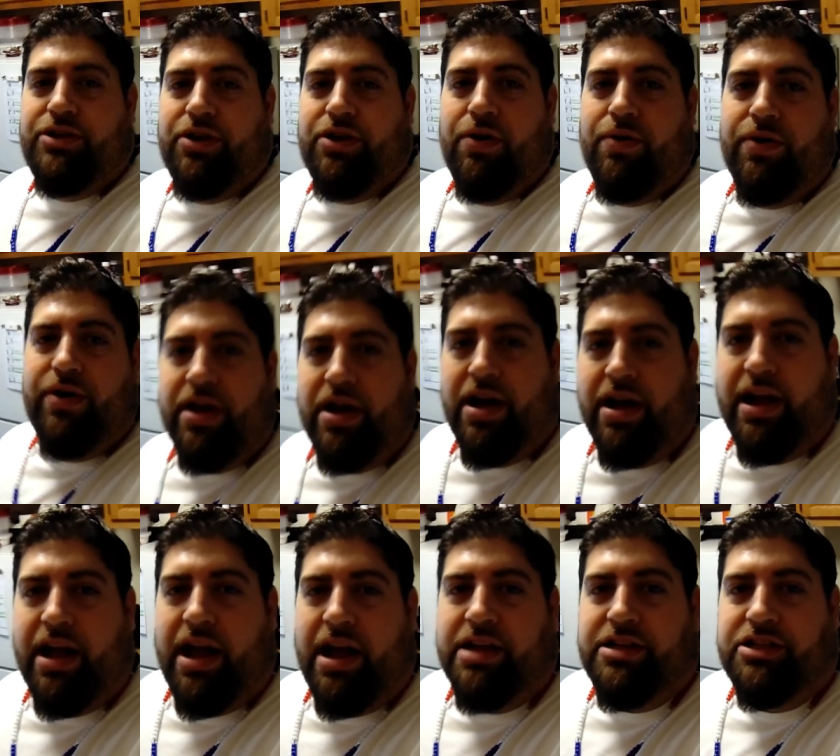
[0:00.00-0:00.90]
What's going
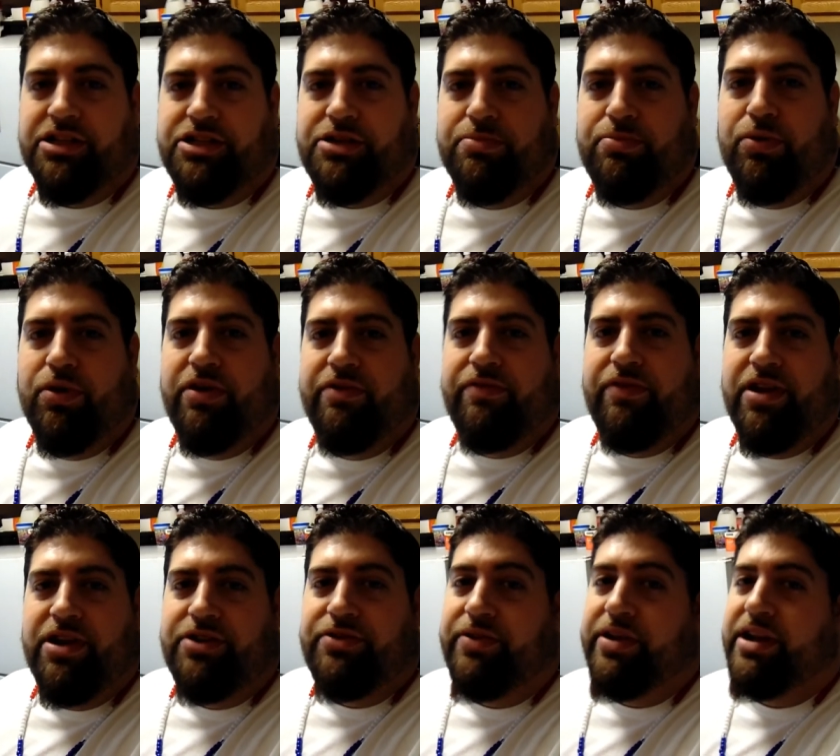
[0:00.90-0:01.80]
on guys, it's your boy
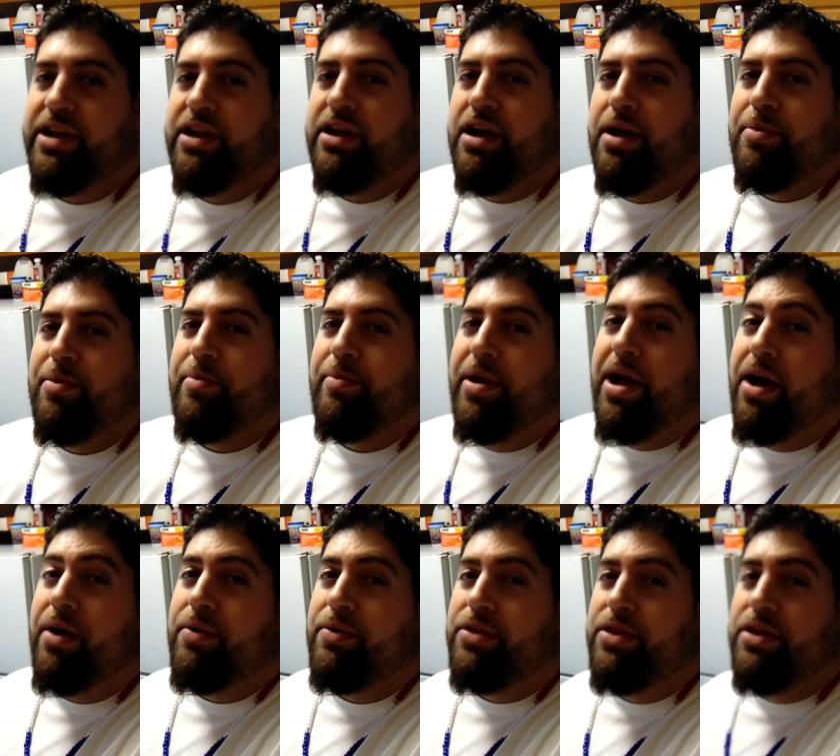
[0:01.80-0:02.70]
French Rican coming
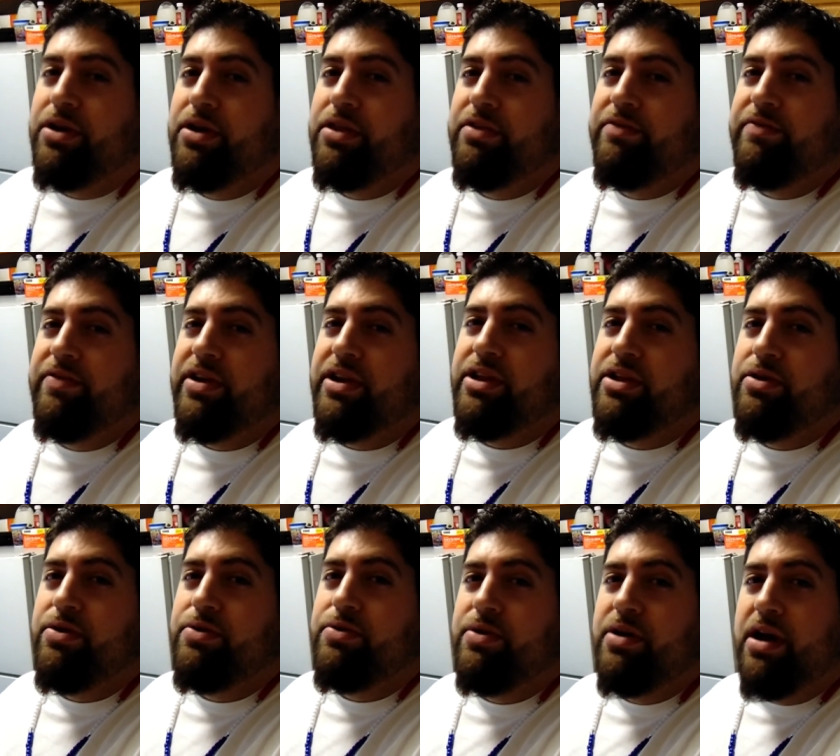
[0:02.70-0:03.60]
back with another
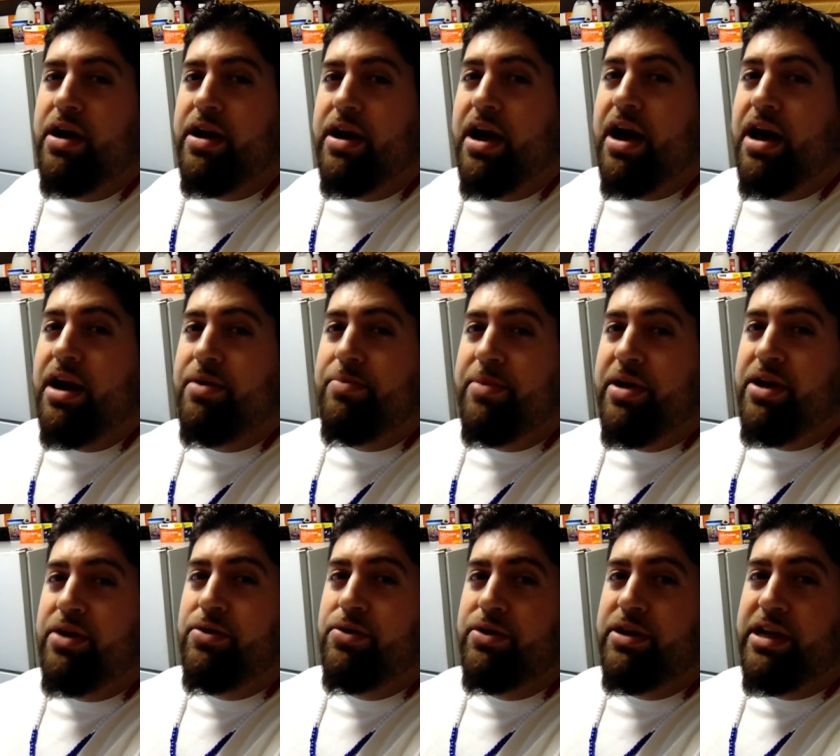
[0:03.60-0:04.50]
video on how to
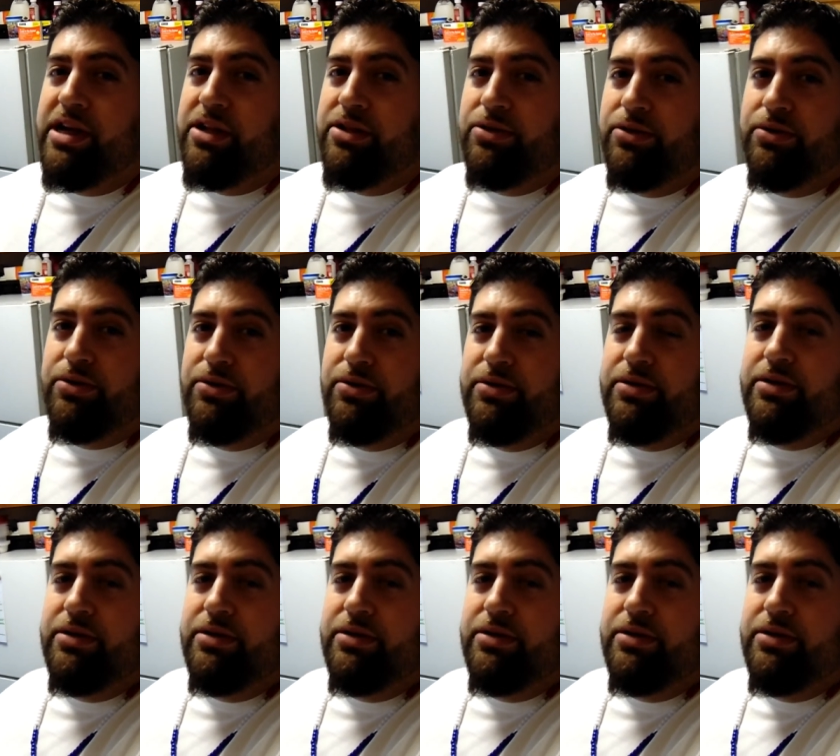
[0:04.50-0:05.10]
make coquito.